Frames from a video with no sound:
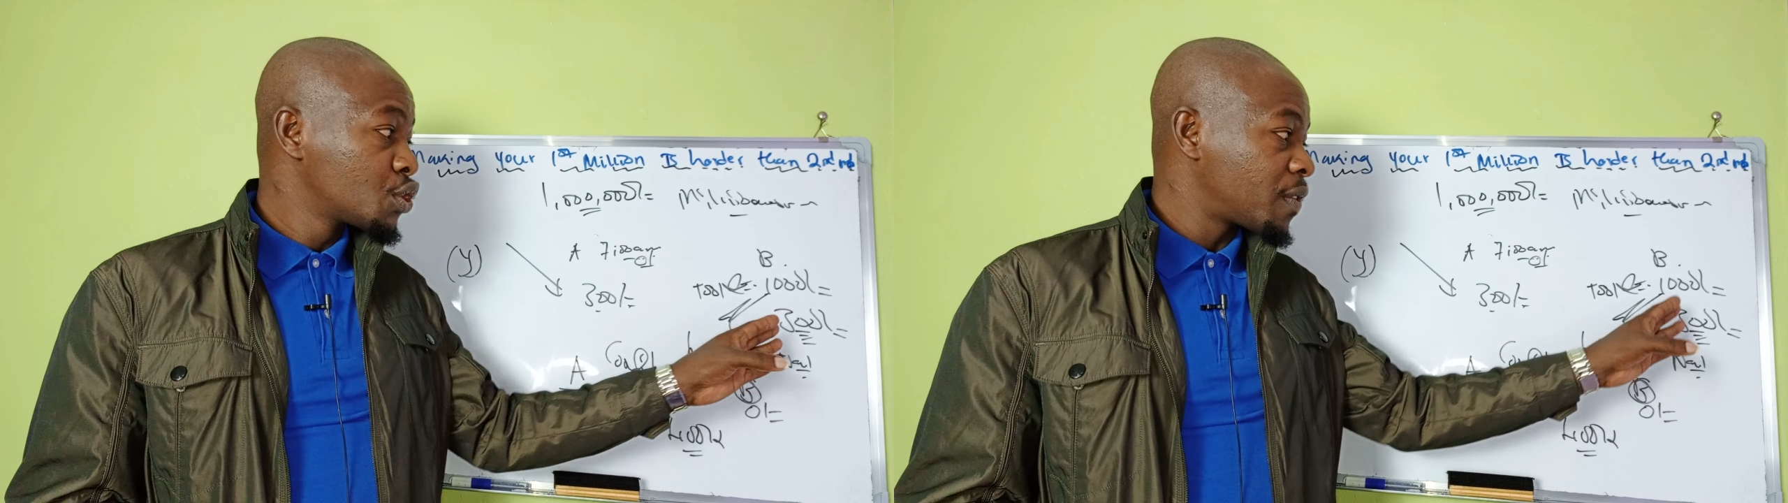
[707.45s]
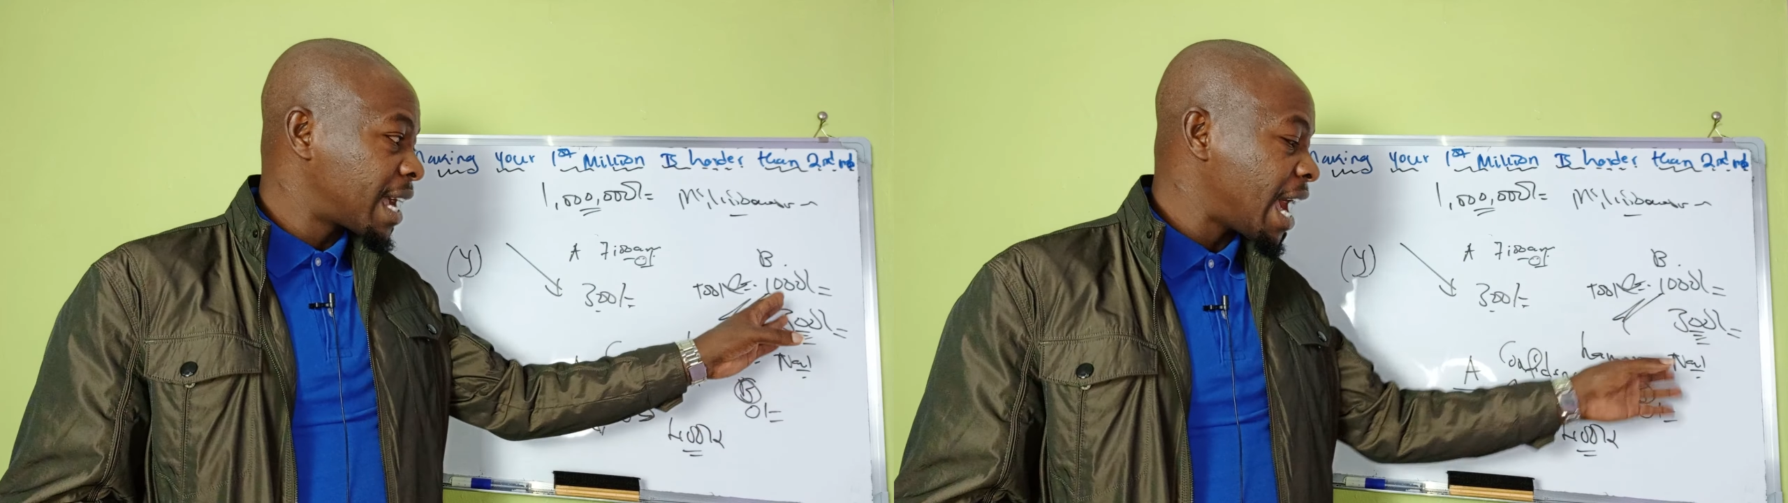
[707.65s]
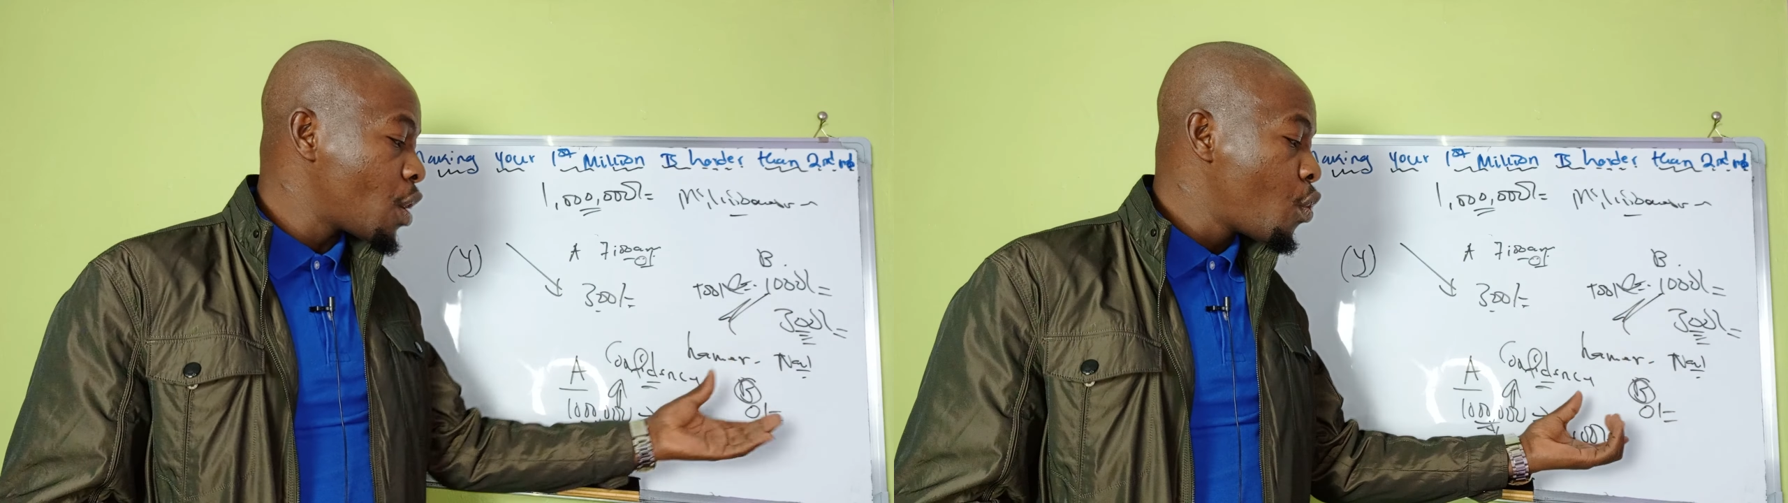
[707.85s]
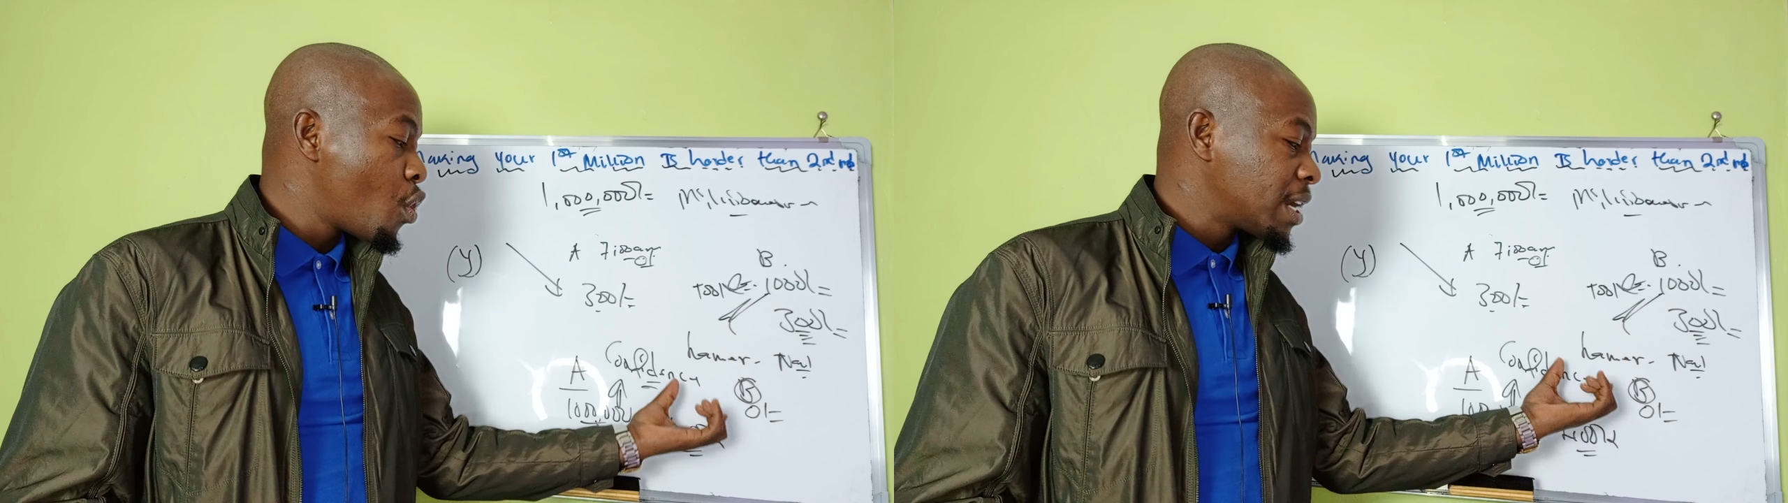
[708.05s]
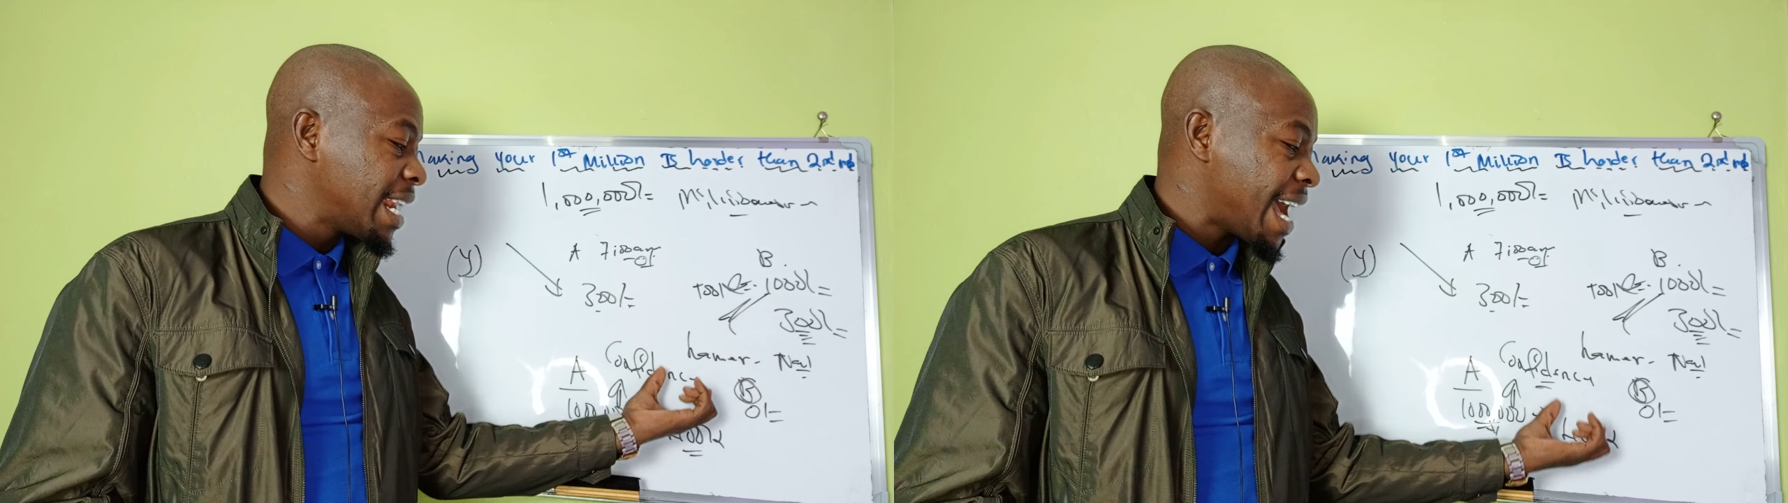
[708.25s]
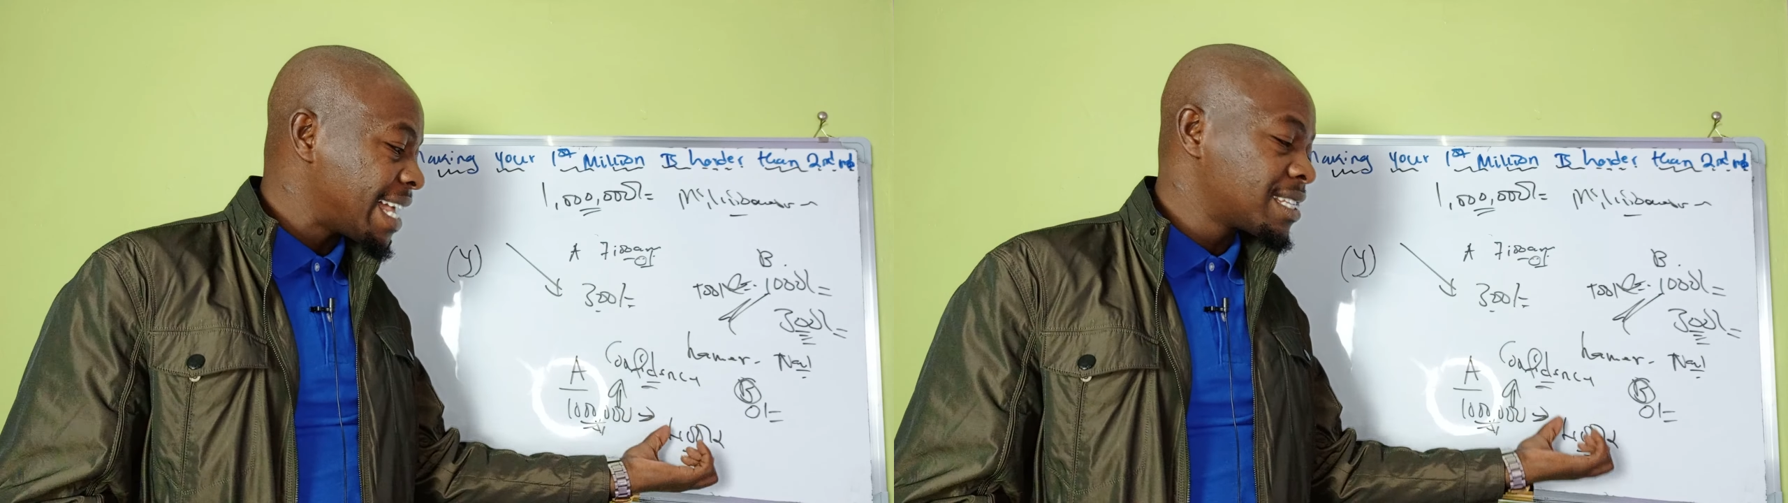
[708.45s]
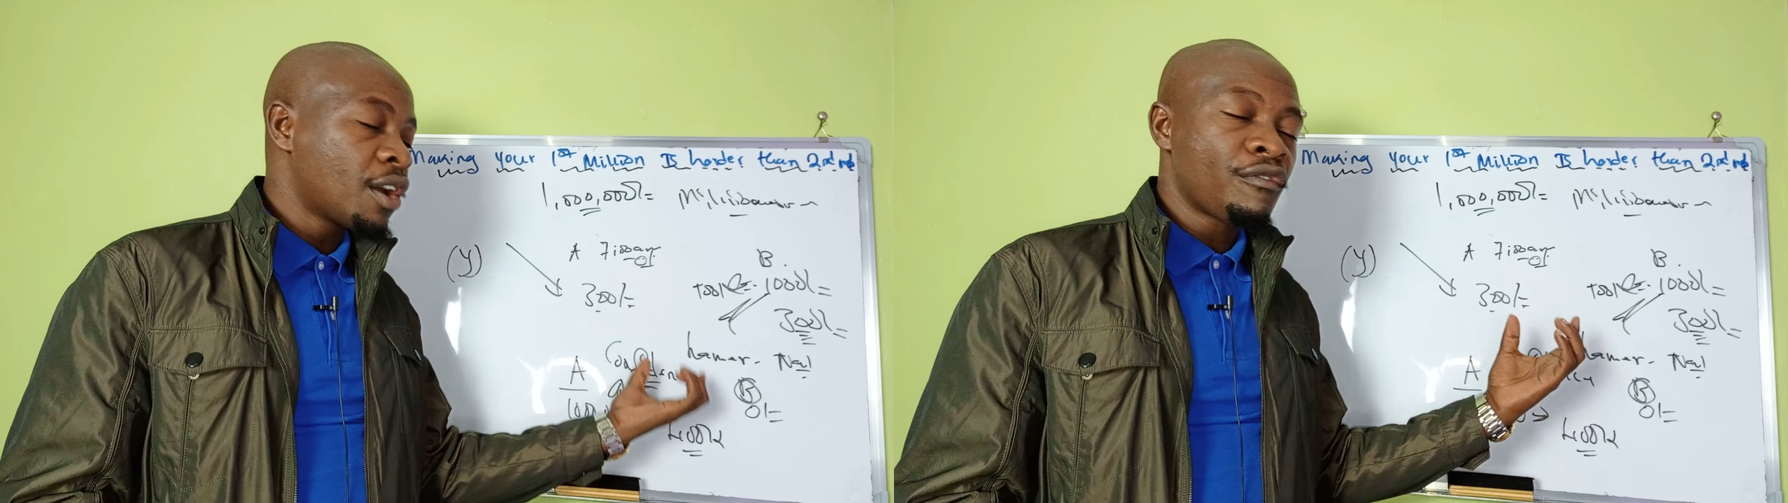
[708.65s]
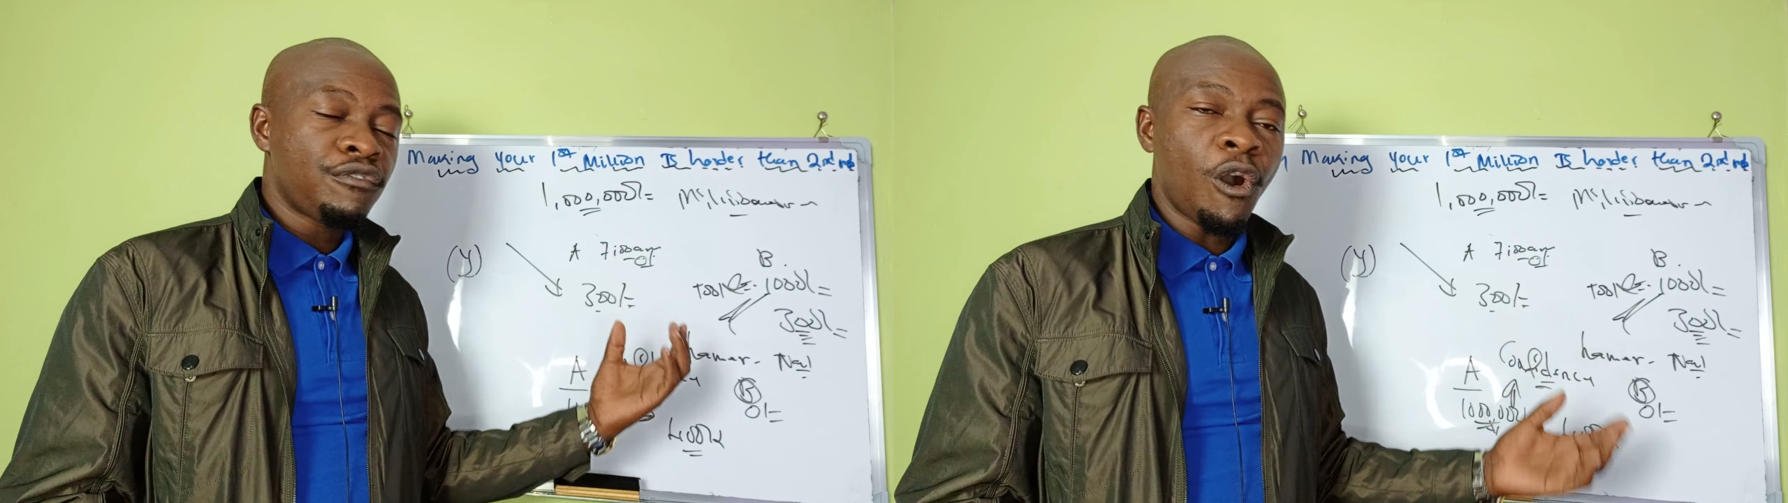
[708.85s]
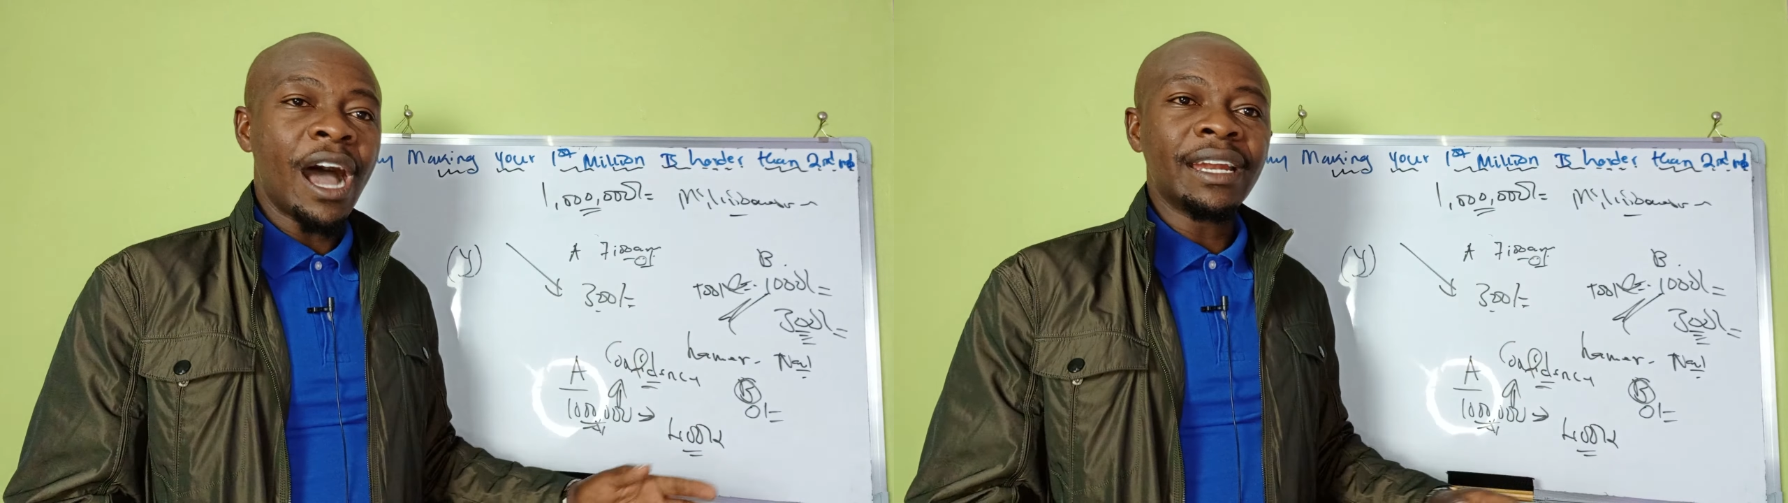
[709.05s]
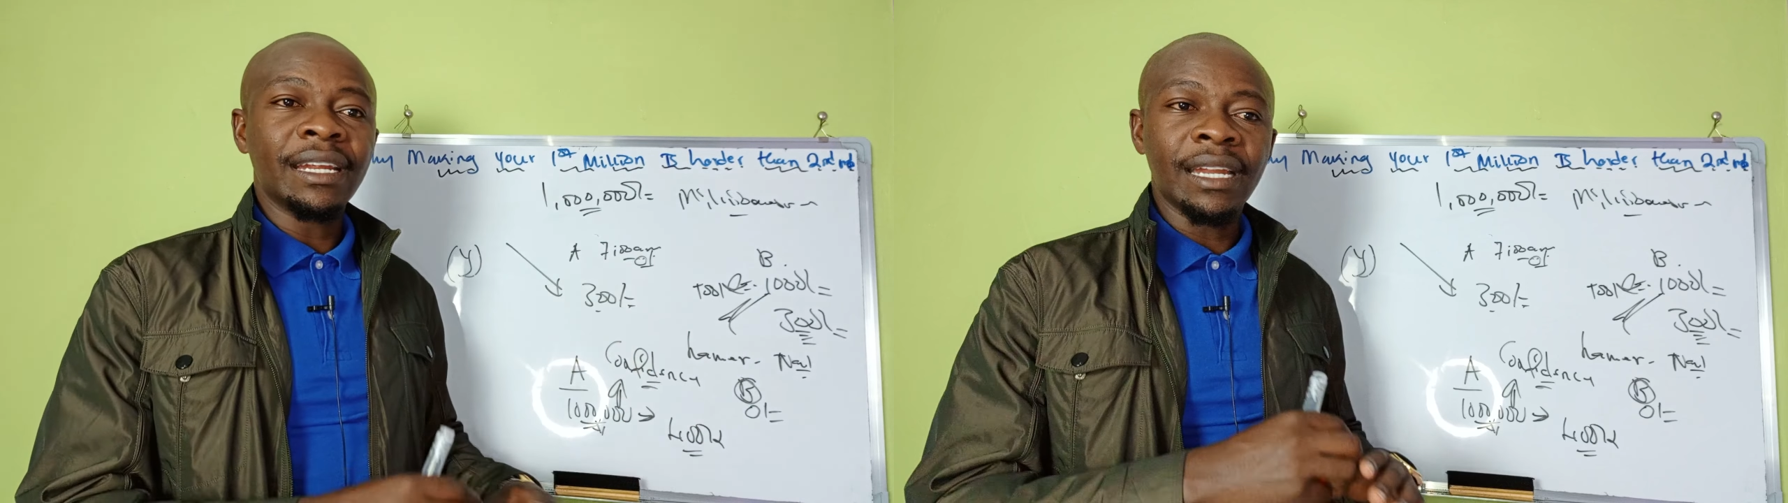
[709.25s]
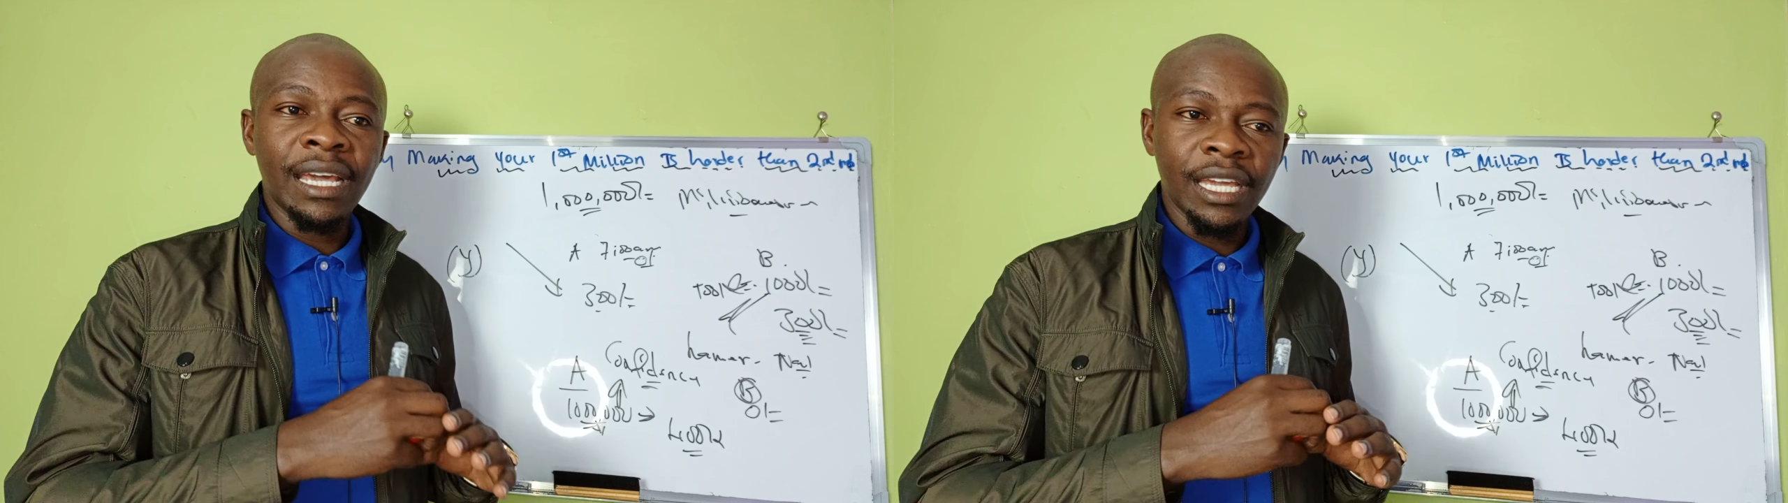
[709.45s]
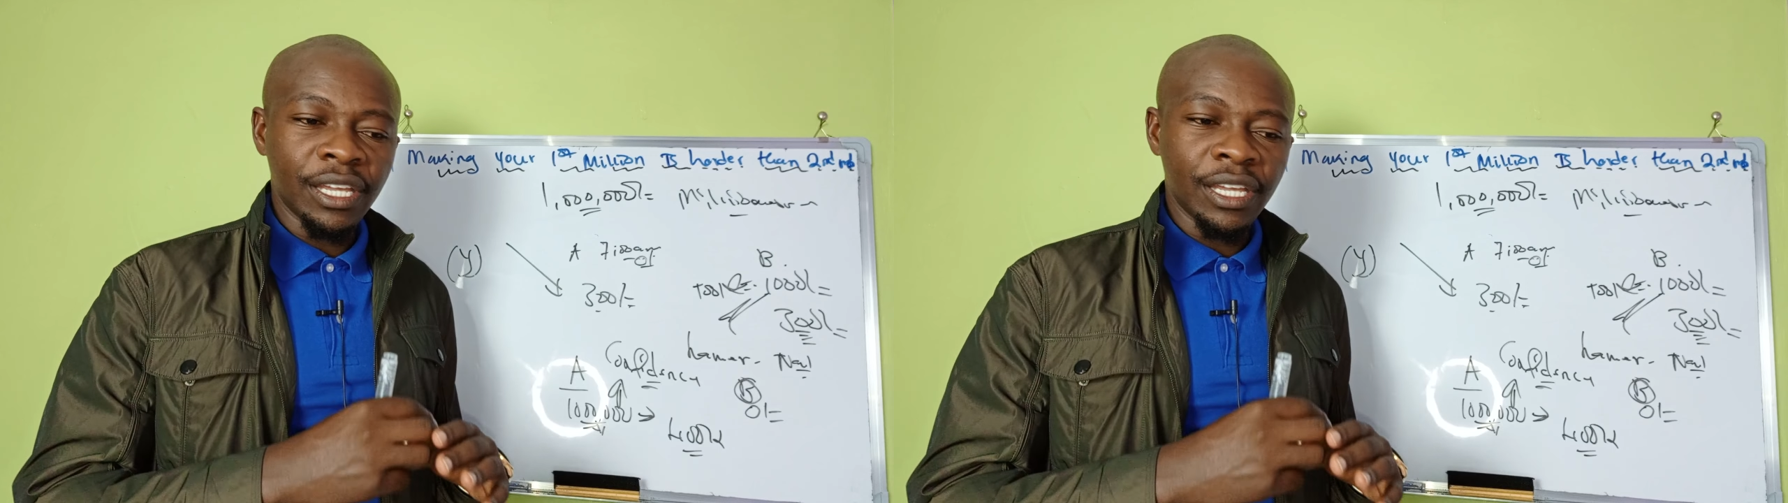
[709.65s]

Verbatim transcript: So the guy who only has 400,